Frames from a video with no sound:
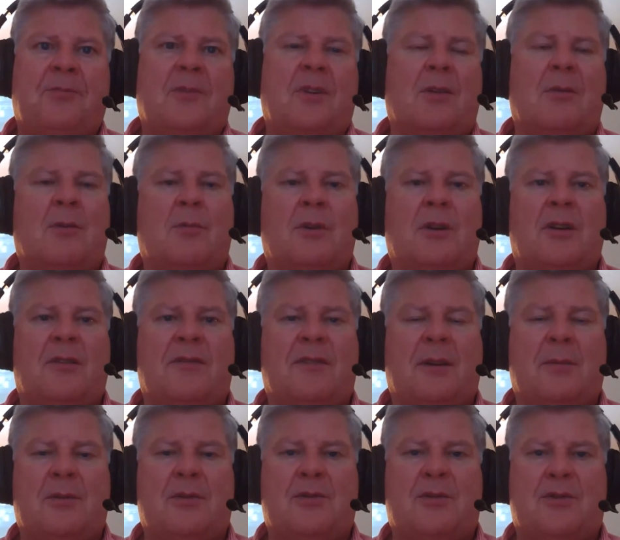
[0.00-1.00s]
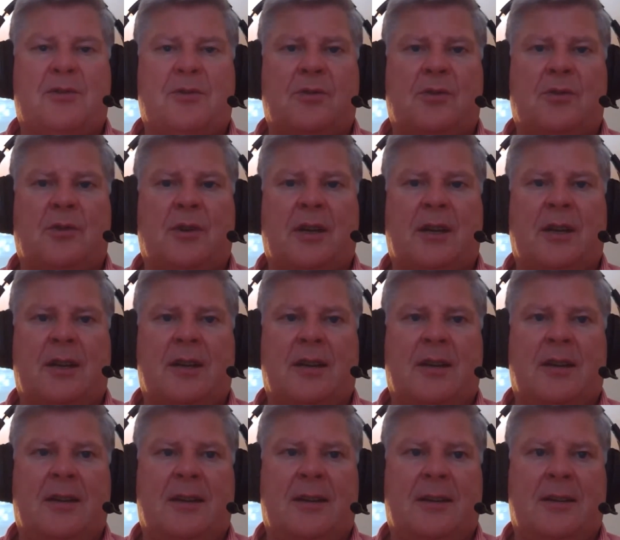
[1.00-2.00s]
I'll bring up FamilySearch real quick
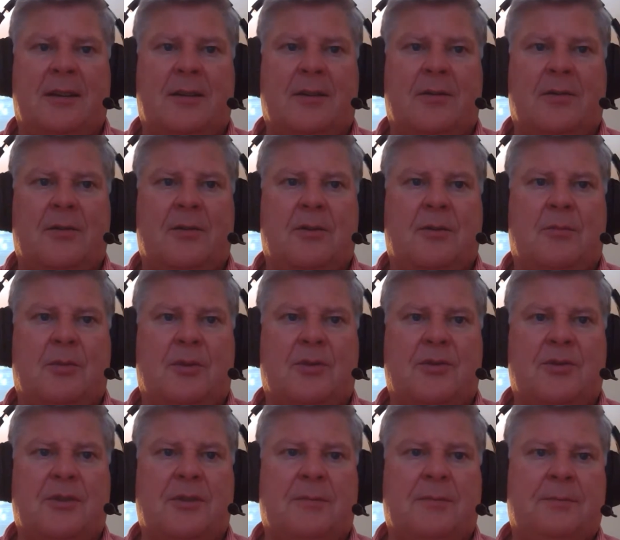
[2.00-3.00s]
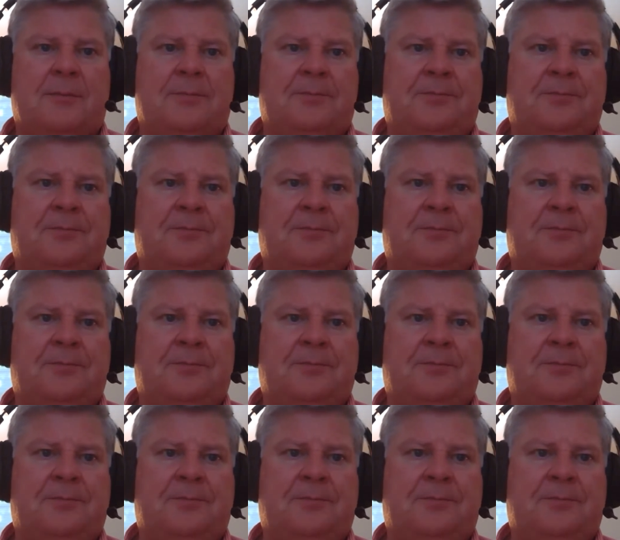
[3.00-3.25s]
and go to a person.